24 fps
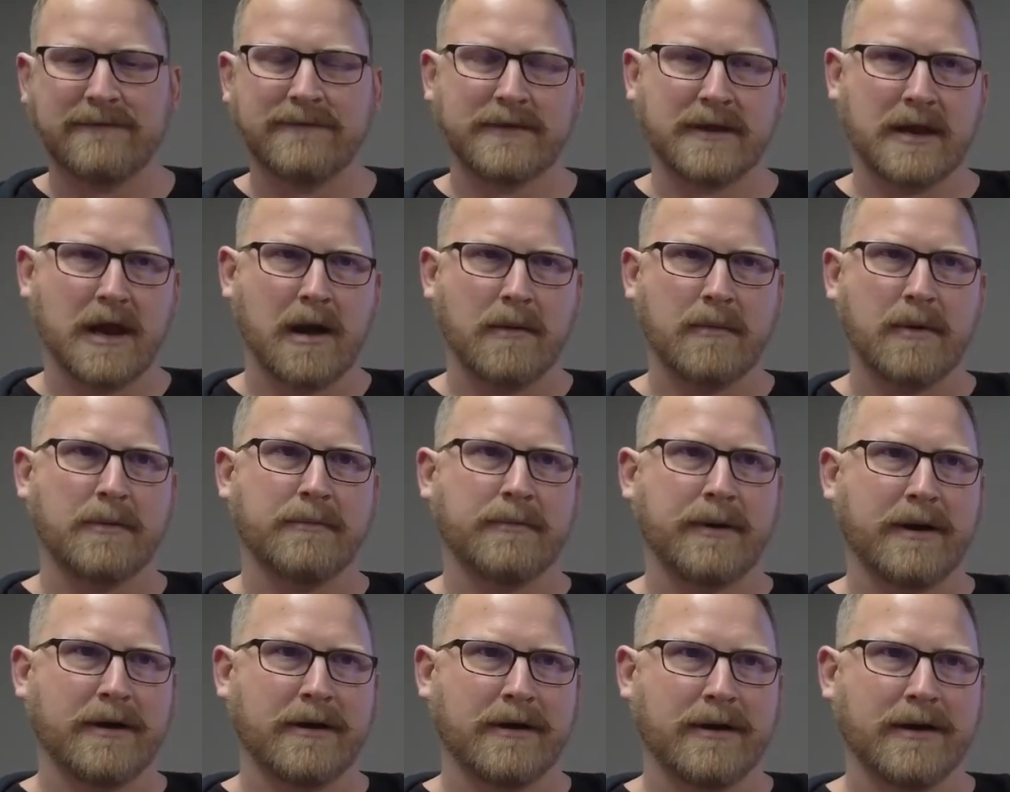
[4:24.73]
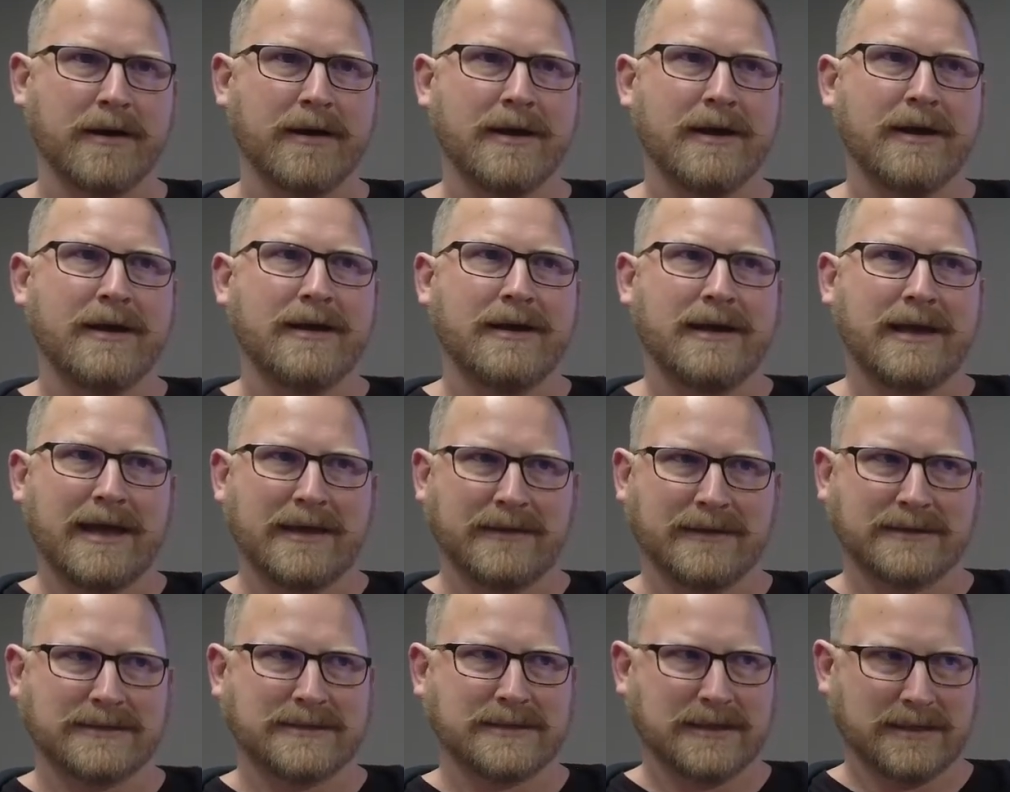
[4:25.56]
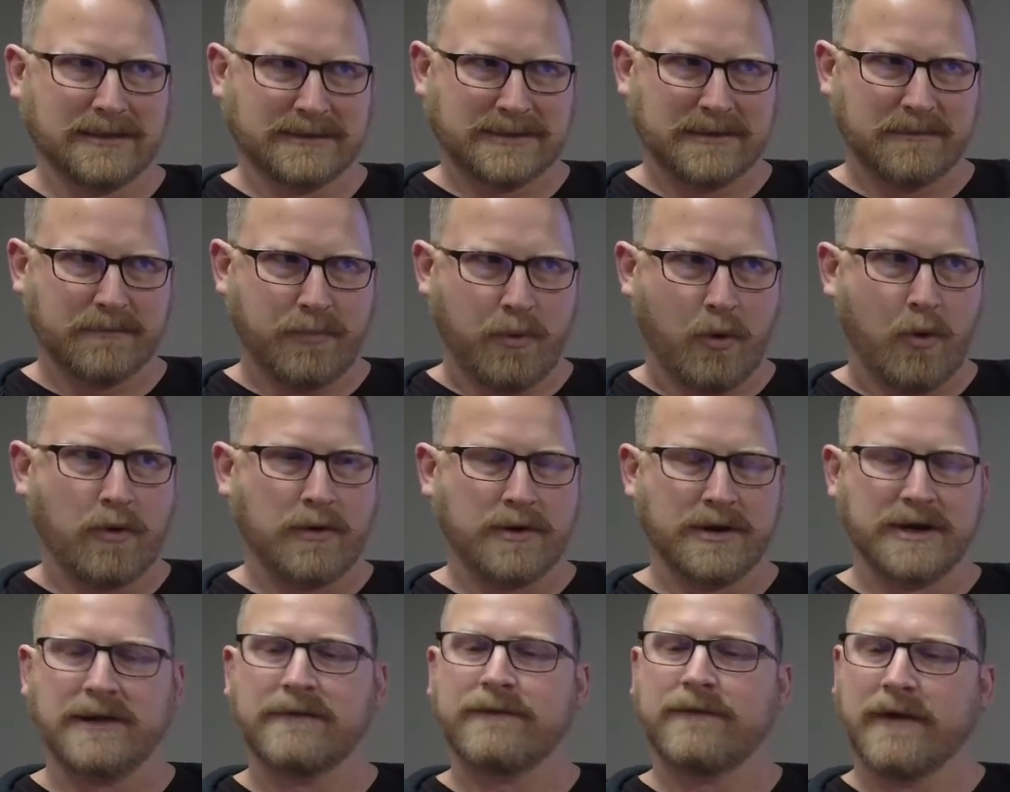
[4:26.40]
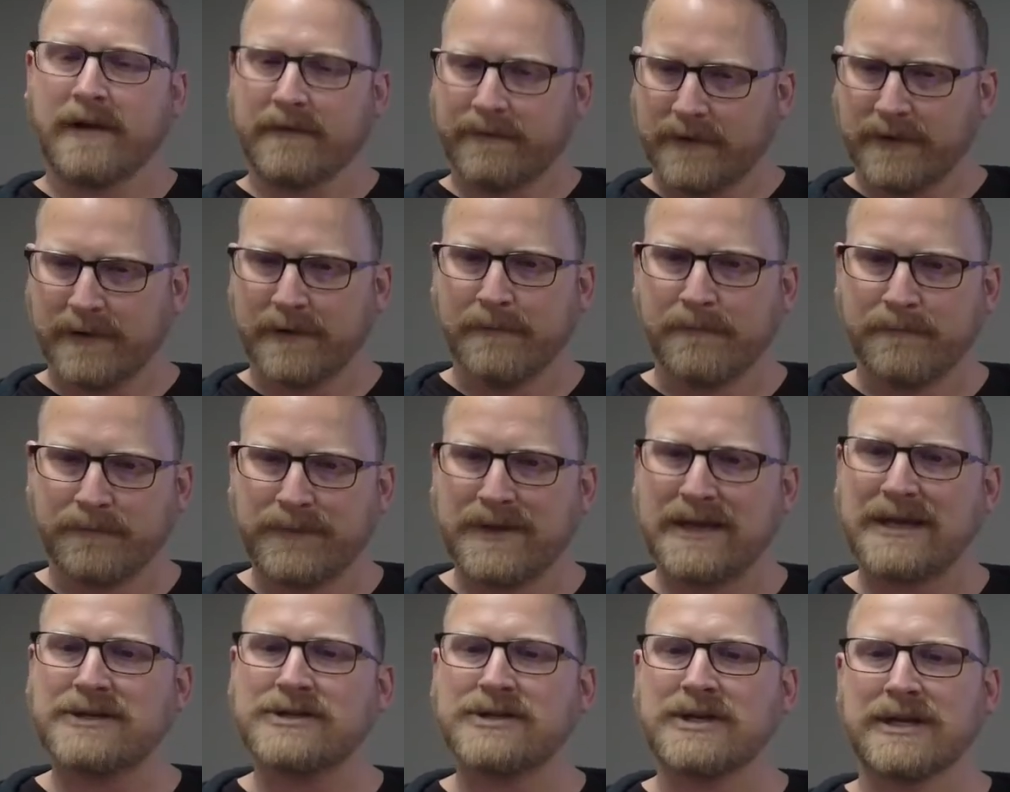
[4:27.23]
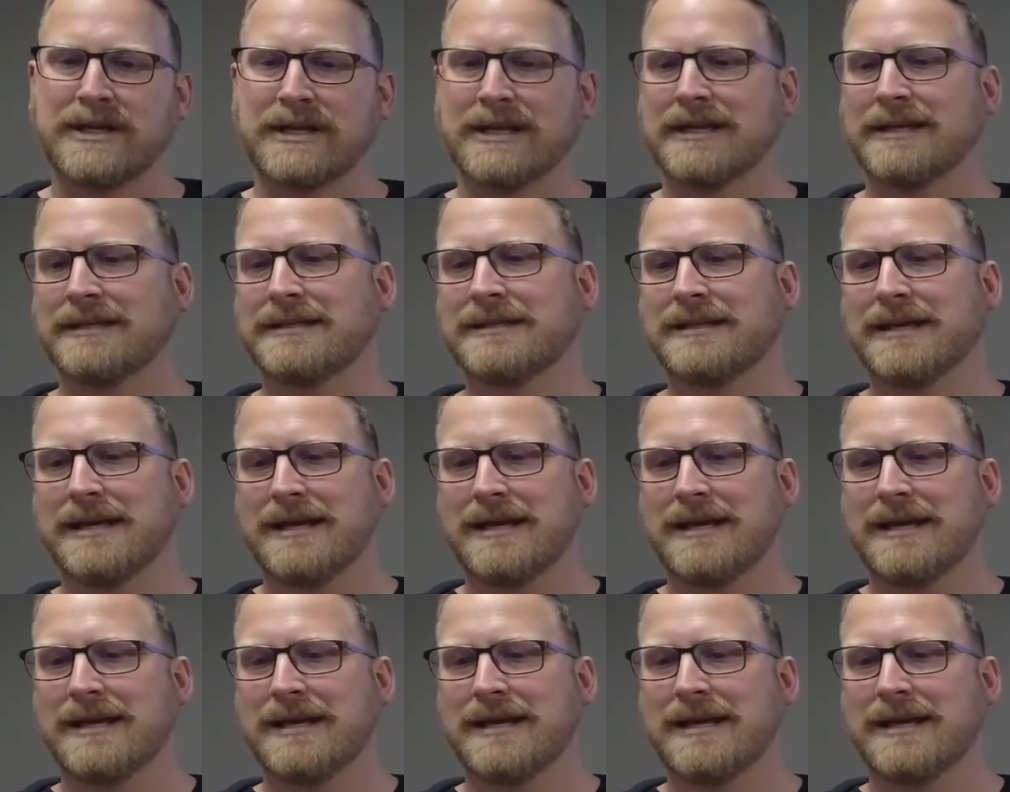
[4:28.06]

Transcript: And the armor bearer, and it's important if you're ever teaching this,